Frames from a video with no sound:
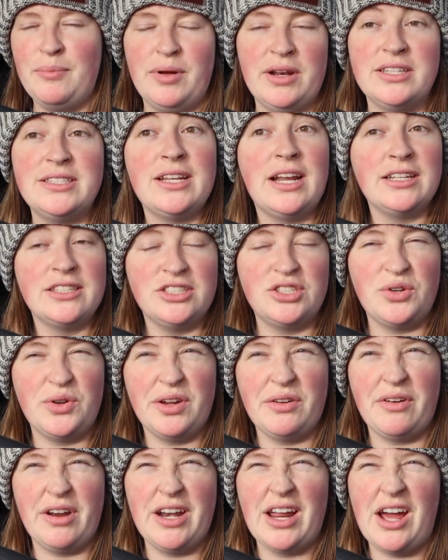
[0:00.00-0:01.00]
but it's not
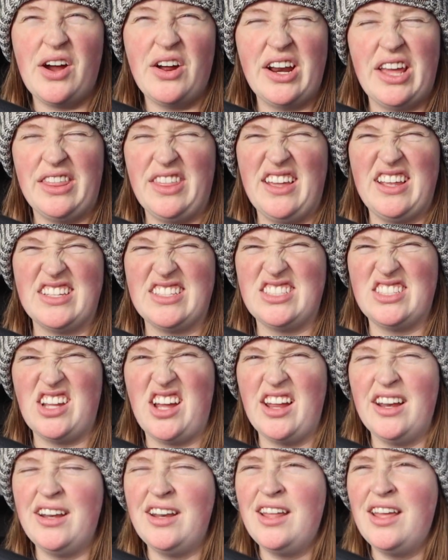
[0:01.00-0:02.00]
snowing right now and I think it's
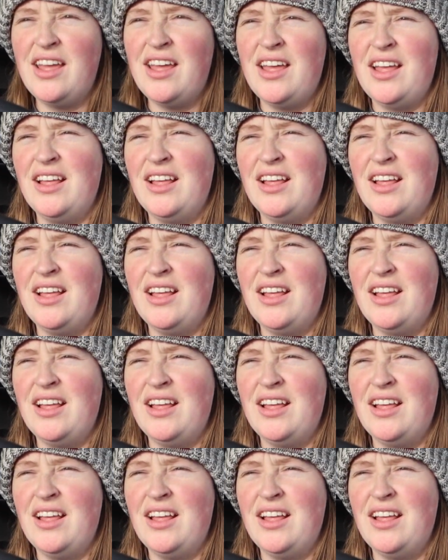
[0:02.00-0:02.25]
done.